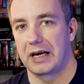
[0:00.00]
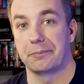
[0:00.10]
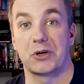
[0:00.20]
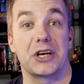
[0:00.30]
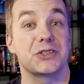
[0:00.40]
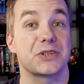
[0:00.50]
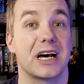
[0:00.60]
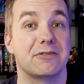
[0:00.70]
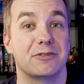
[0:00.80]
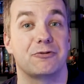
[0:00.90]
I'm going to
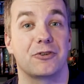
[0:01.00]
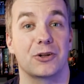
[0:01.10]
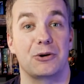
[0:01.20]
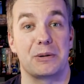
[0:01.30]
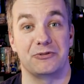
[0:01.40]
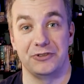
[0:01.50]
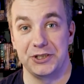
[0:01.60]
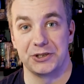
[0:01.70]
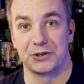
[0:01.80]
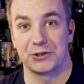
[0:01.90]
have a follow-up
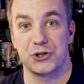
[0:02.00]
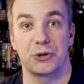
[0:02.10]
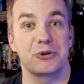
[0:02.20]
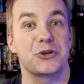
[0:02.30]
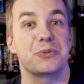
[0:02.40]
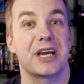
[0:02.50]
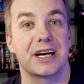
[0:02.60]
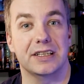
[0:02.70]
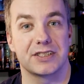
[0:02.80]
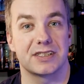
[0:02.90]
video showing you
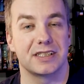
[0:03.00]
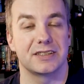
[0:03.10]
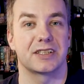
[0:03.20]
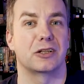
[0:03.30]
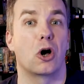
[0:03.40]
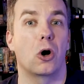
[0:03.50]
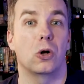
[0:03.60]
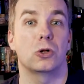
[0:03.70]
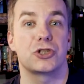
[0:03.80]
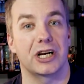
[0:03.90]
behind the scenes and
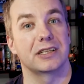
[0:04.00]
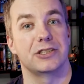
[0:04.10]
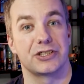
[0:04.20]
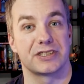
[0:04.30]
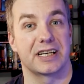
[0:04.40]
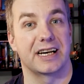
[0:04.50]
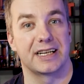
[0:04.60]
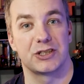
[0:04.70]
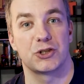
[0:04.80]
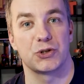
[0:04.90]
all challenges I
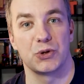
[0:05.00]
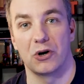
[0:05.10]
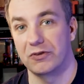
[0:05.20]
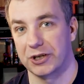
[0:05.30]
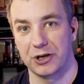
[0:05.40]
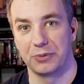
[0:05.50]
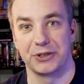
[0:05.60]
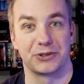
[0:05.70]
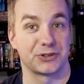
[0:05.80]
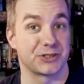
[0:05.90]
had to overcome
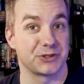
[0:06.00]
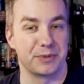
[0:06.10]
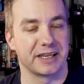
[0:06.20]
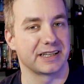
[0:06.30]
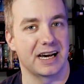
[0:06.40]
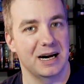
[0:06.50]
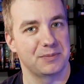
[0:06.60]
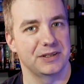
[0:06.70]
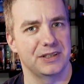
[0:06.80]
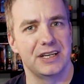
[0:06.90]
in order to make it
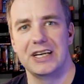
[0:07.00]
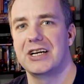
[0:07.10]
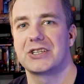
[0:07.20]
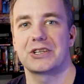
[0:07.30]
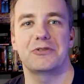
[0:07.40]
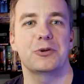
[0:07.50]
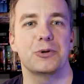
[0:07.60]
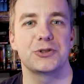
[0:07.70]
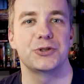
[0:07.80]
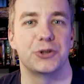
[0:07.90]
happen, so if you
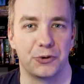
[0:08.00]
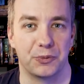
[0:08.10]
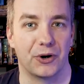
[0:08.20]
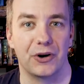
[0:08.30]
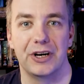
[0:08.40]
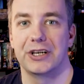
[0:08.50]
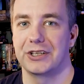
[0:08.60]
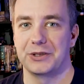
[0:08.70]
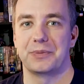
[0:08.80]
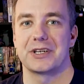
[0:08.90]
want to know more,
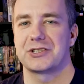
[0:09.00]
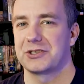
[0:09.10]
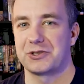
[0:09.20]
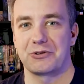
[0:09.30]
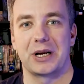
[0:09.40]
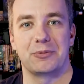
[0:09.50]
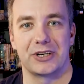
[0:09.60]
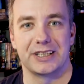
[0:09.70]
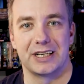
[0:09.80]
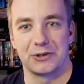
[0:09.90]
you best subscribe
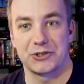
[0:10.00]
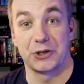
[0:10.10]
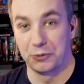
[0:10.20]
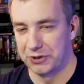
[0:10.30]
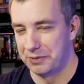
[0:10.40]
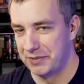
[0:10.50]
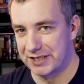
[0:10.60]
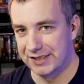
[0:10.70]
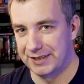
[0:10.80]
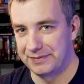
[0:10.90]
right now so you wouldn't
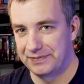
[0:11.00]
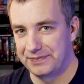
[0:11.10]
miss it.